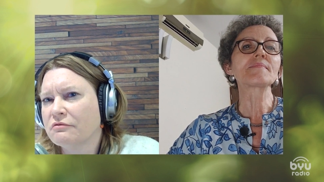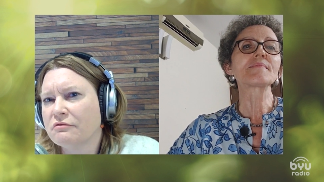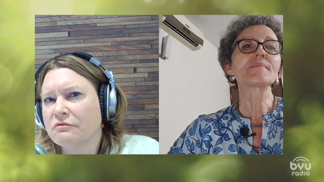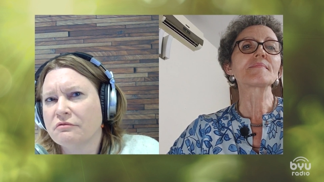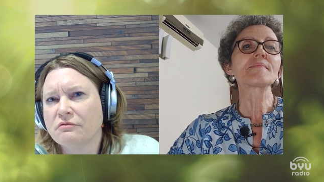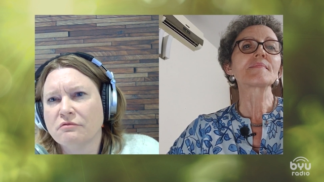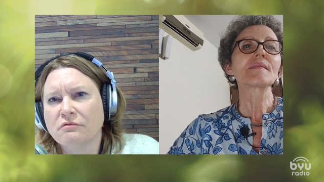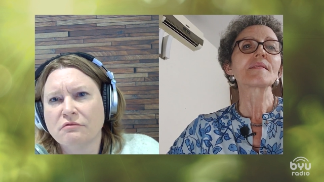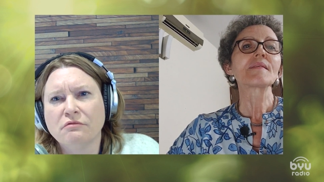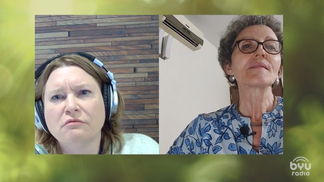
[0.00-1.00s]

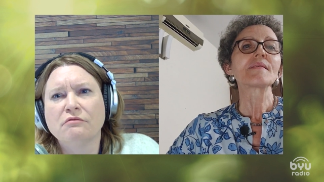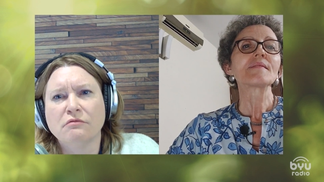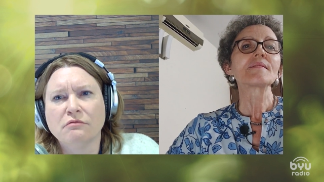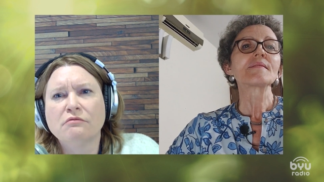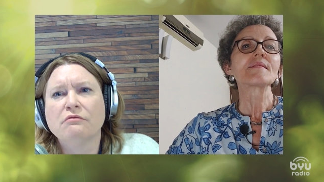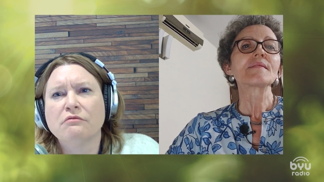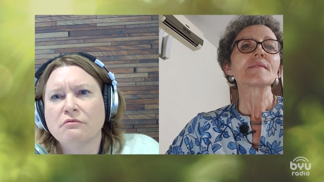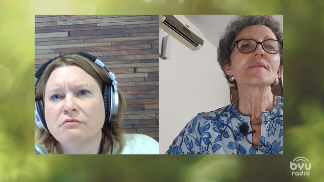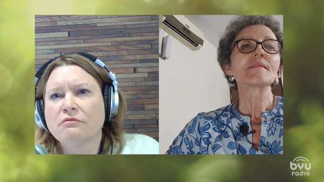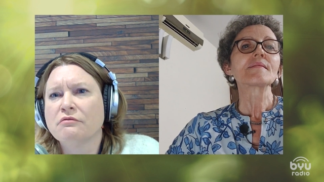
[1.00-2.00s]

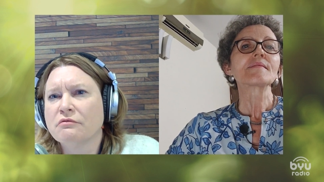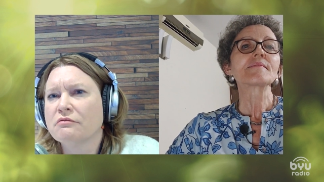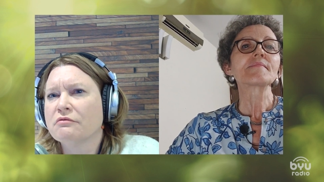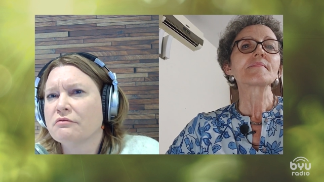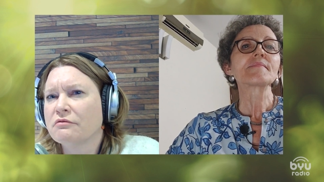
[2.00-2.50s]
(silence)